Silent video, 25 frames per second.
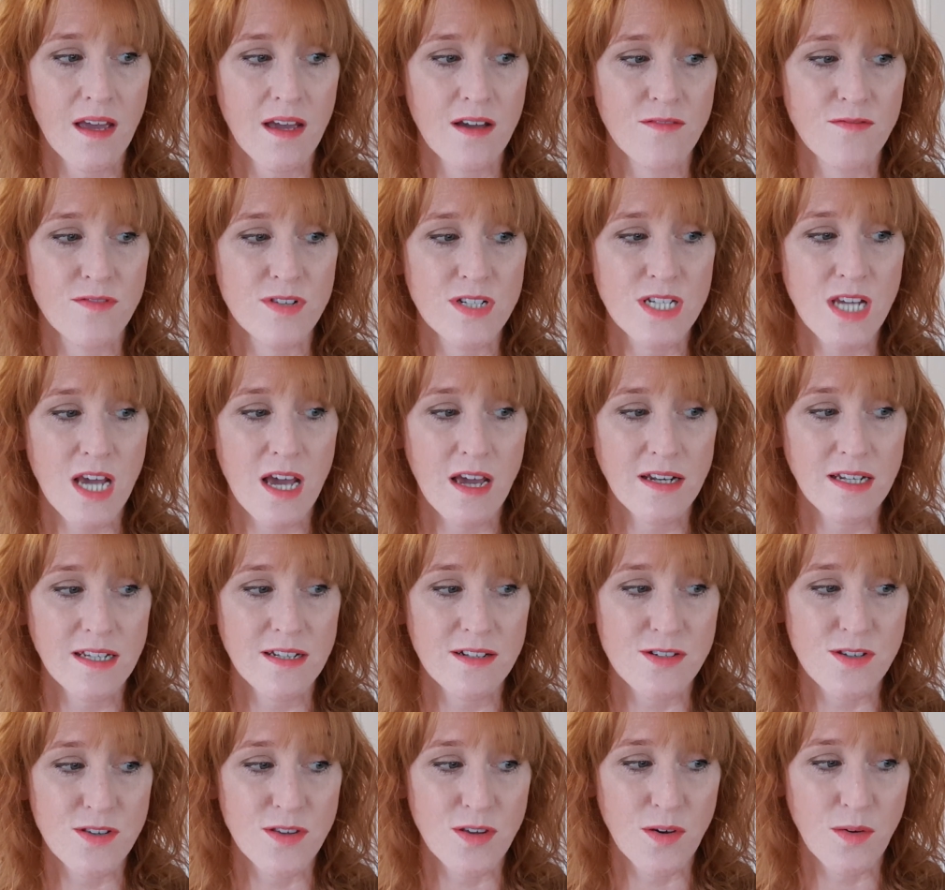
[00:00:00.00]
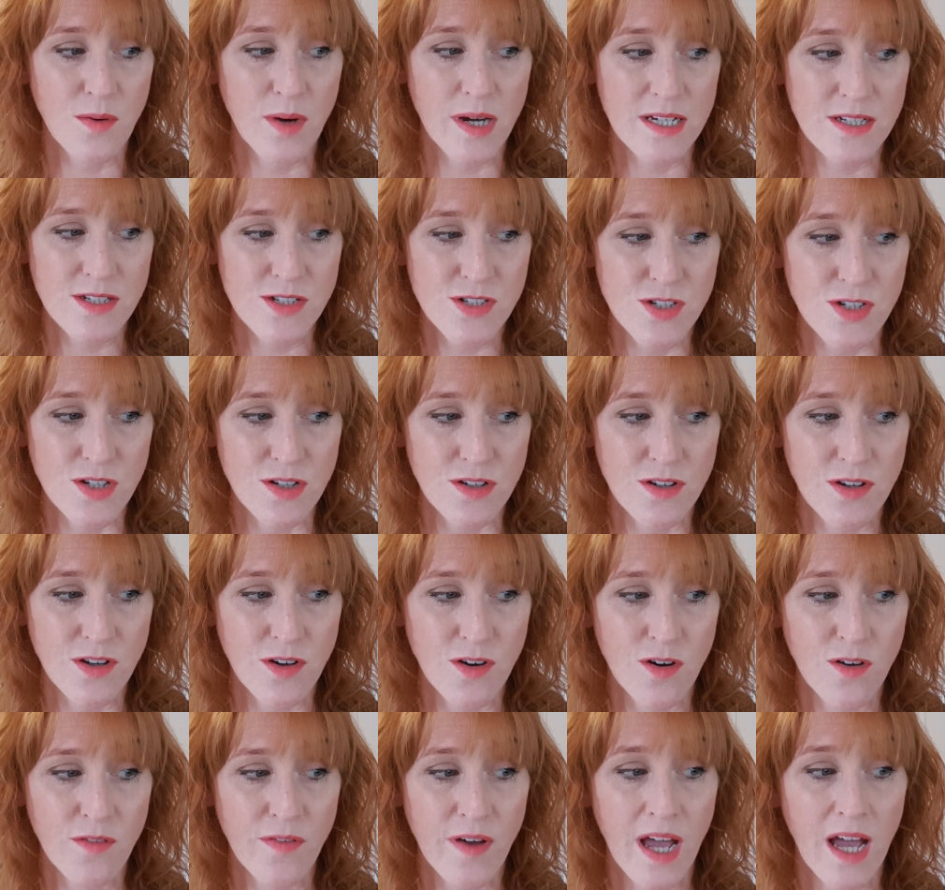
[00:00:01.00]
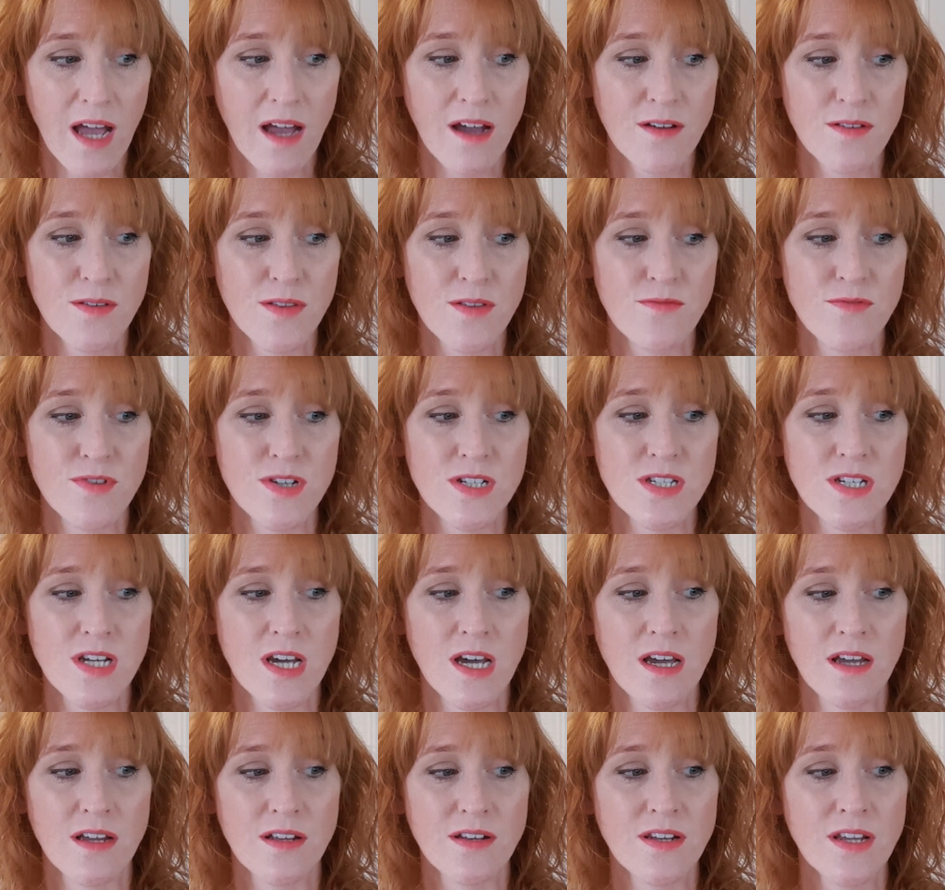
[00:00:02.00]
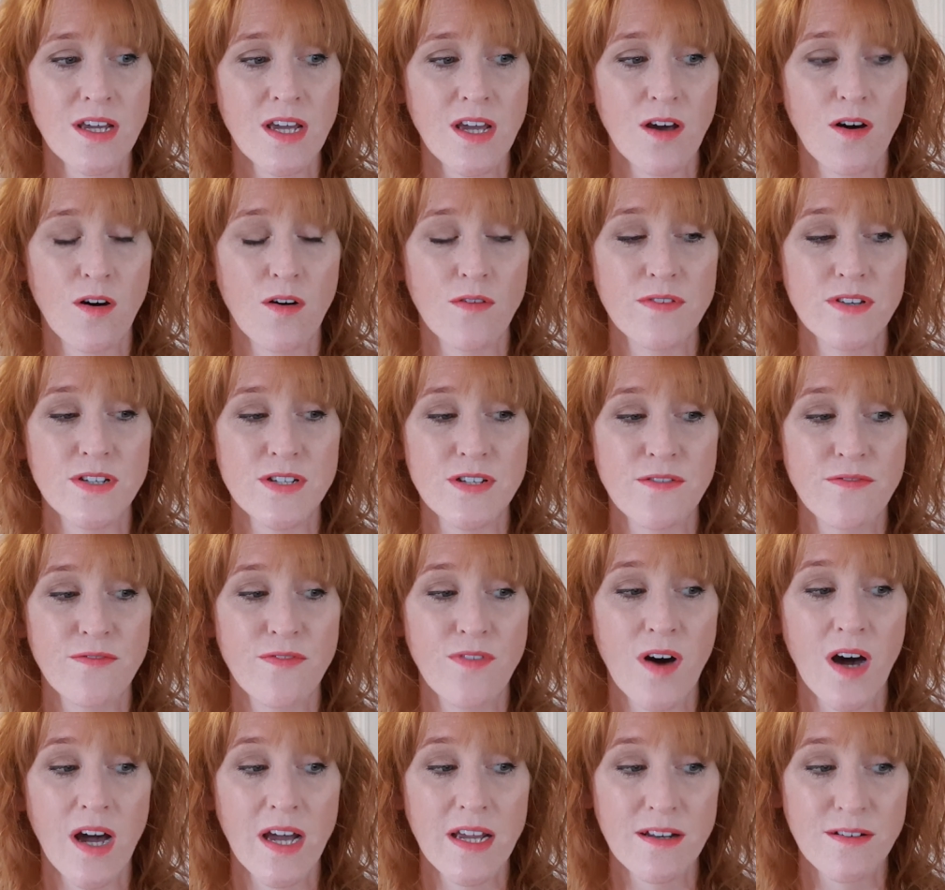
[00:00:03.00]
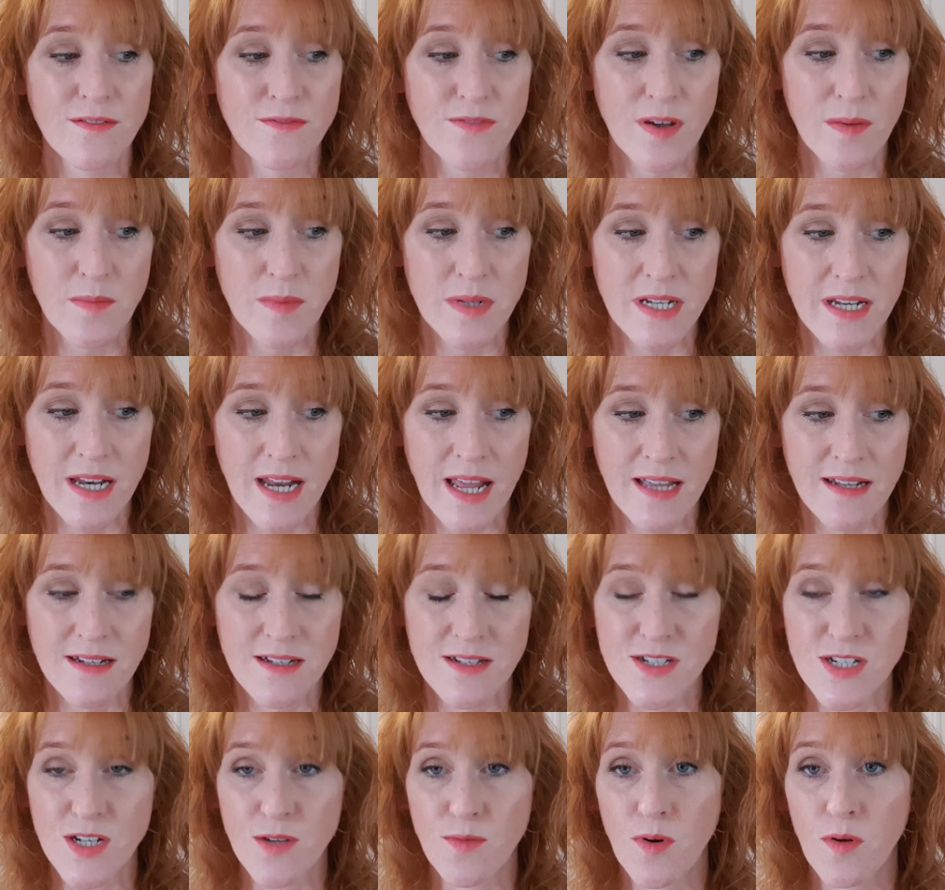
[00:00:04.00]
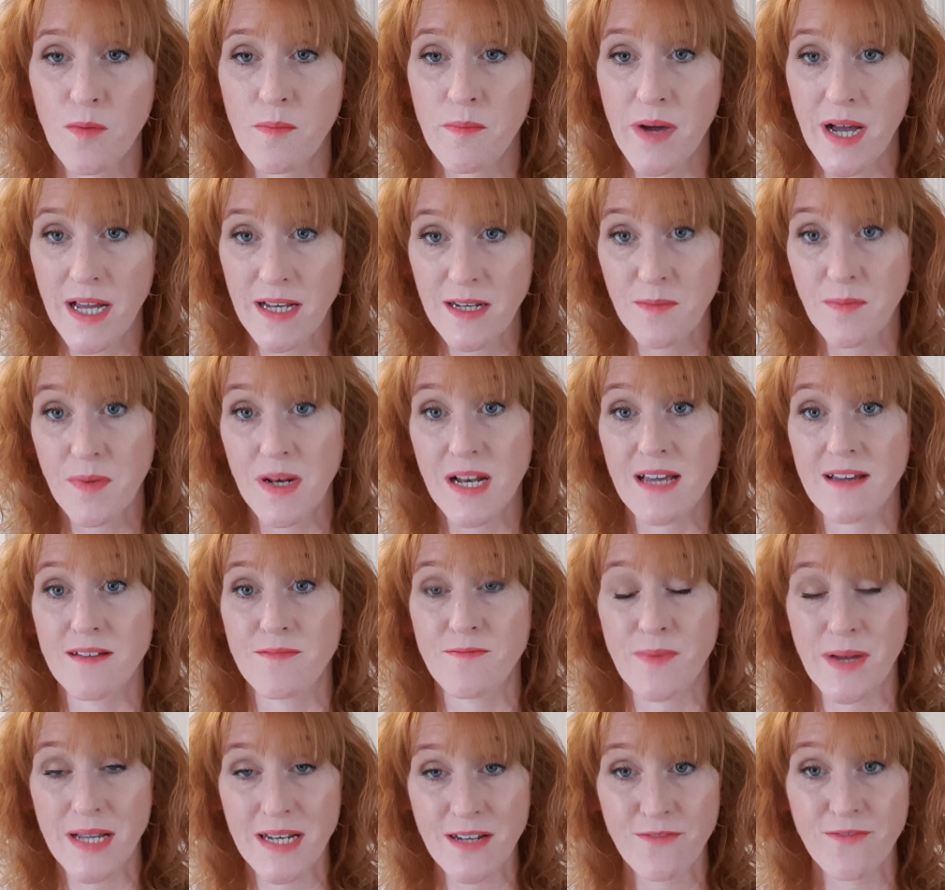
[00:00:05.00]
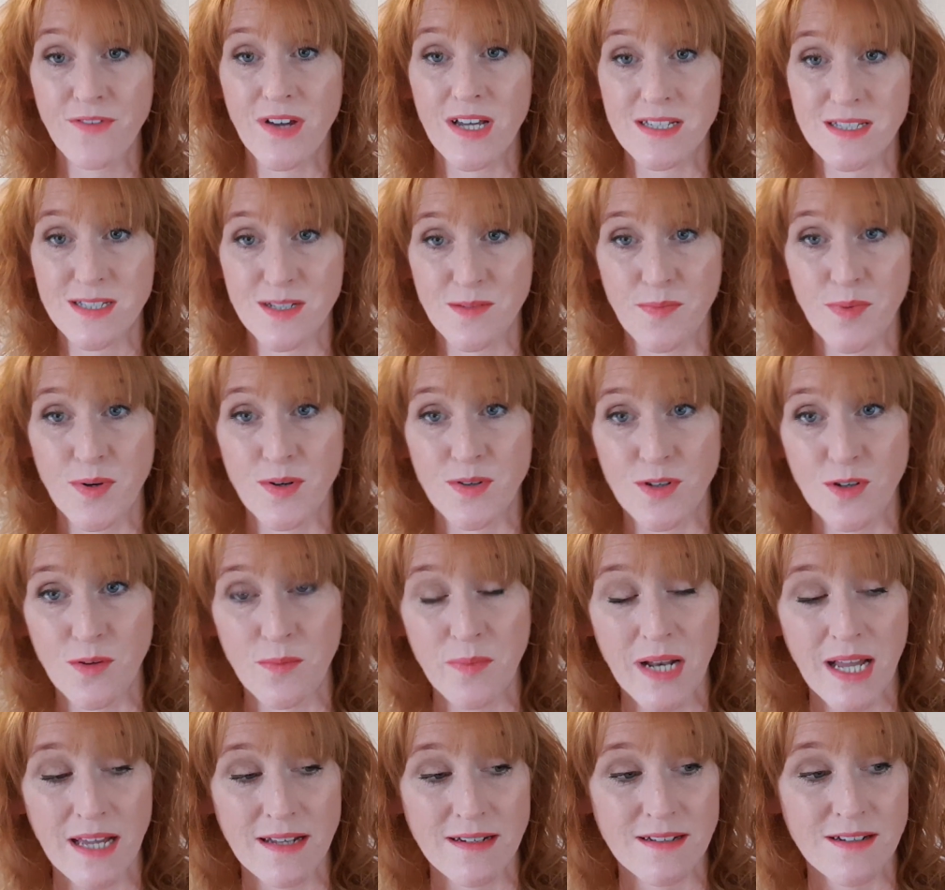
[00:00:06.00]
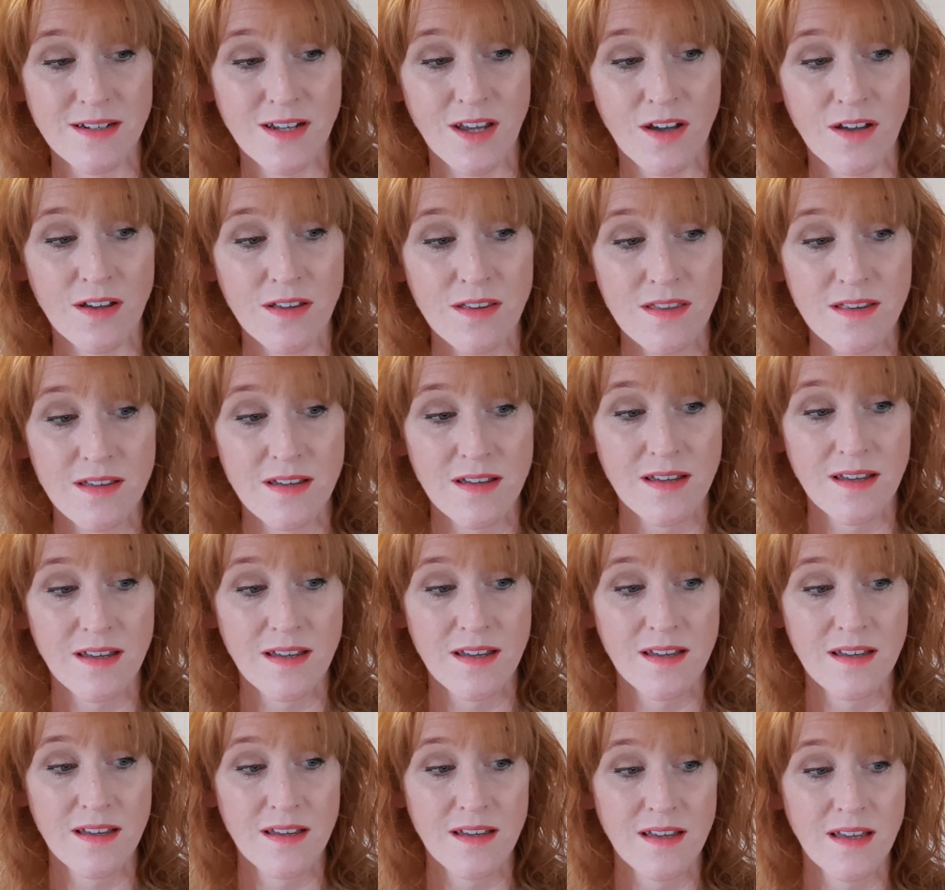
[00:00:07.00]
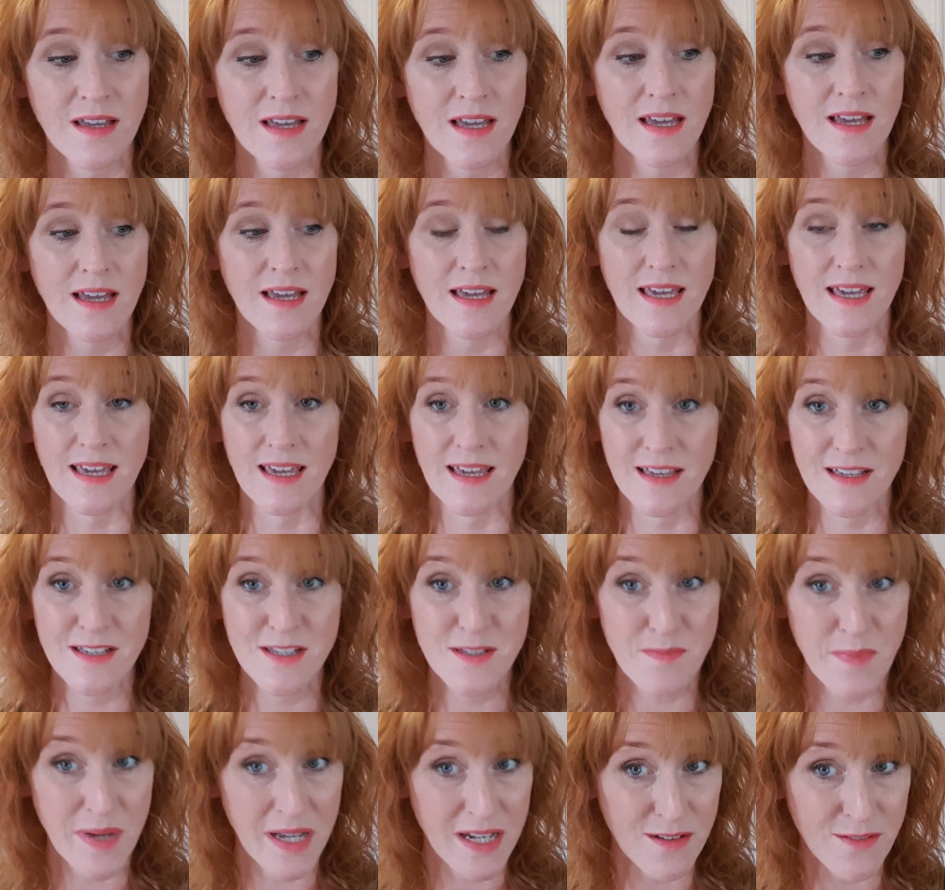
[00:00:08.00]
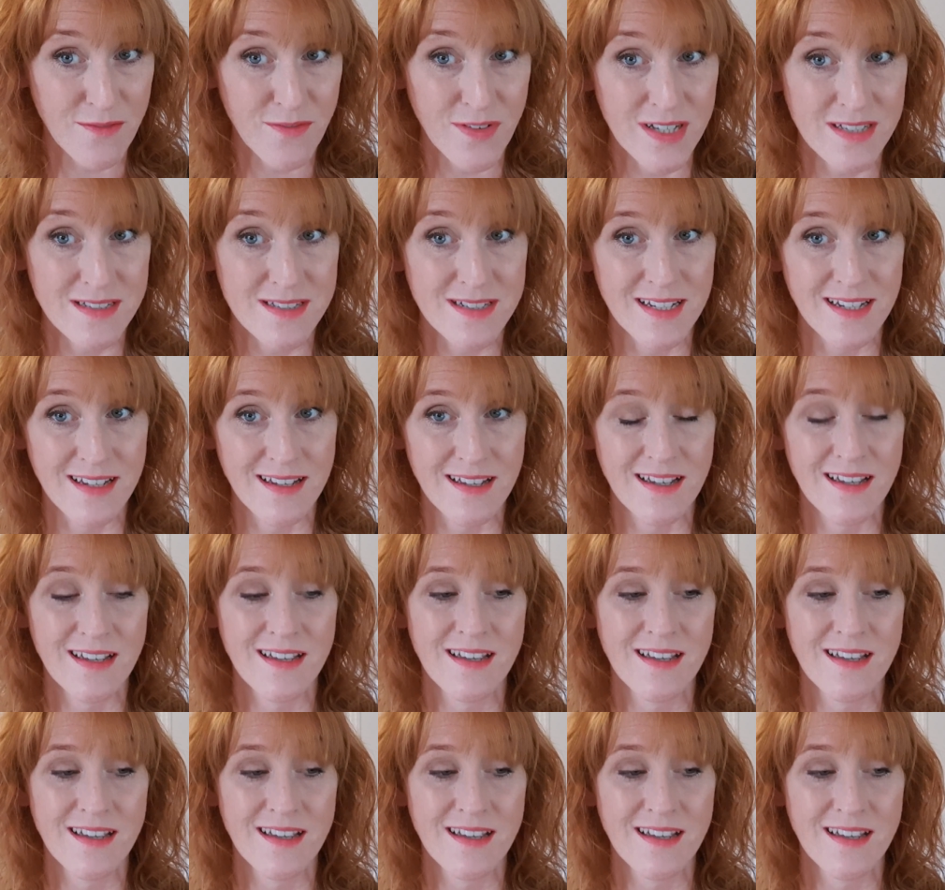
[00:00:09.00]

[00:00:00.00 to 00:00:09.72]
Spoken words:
returning to the question of how the return of the divine feminine energy will manifest upon your planet Earth, is manifesting